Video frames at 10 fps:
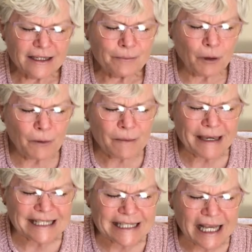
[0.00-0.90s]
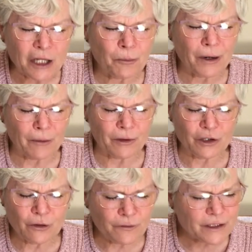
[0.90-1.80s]
but we may celebrate what
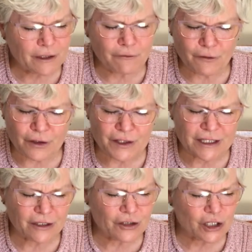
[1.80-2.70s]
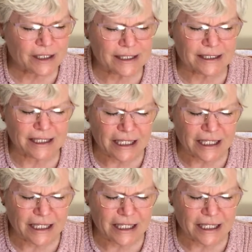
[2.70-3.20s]
you have done for us, dear Jesus,